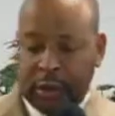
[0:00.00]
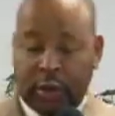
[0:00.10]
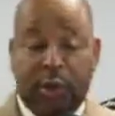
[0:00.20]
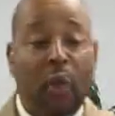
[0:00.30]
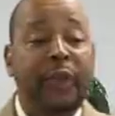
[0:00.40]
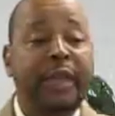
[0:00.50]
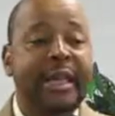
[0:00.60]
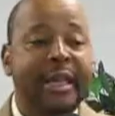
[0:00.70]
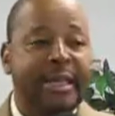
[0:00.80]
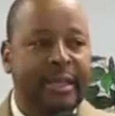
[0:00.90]
So at
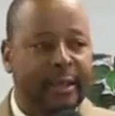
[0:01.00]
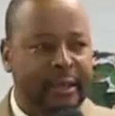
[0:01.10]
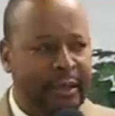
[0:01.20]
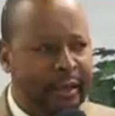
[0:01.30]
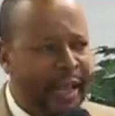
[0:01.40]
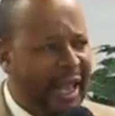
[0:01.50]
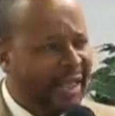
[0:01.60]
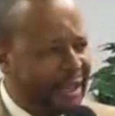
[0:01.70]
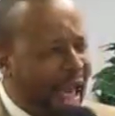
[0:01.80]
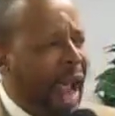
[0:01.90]
the end,
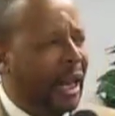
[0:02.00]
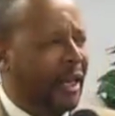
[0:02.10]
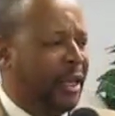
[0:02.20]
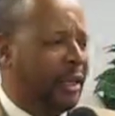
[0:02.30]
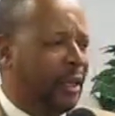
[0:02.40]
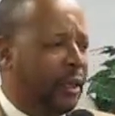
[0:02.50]
exactly